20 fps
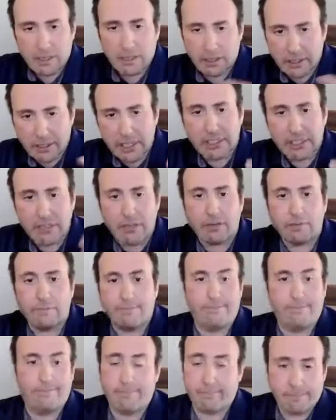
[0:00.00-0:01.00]
You
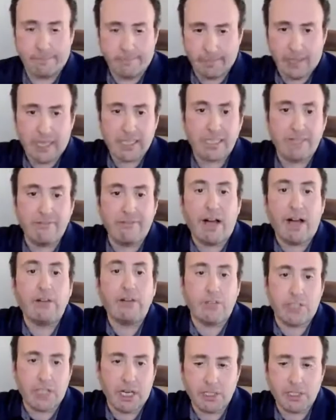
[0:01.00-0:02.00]
know, has the
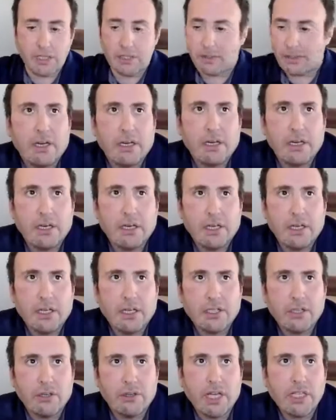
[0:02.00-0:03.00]
value changed?
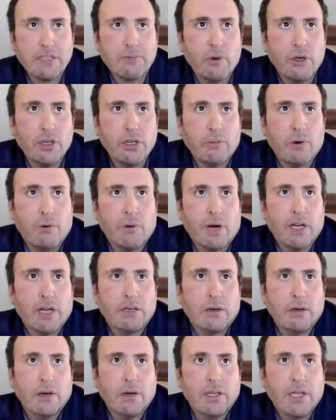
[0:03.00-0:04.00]
So that's point number
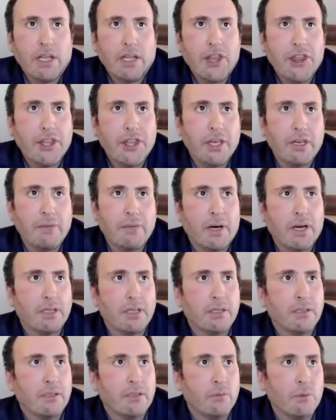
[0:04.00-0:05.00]
one. Another thing
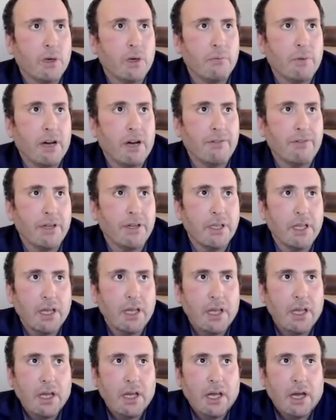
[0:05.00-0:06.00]
about Warren Buffett,
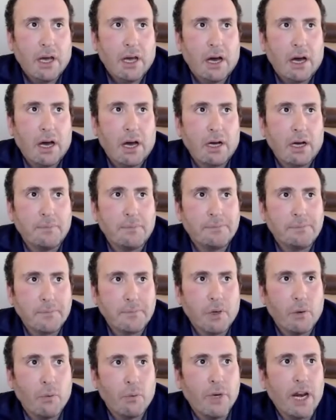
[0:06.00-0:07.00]
um,
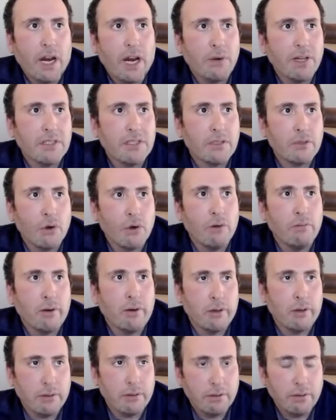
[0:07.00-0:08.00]
when I read
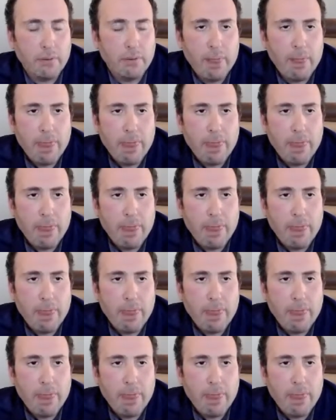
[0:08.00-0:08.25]
Snowball,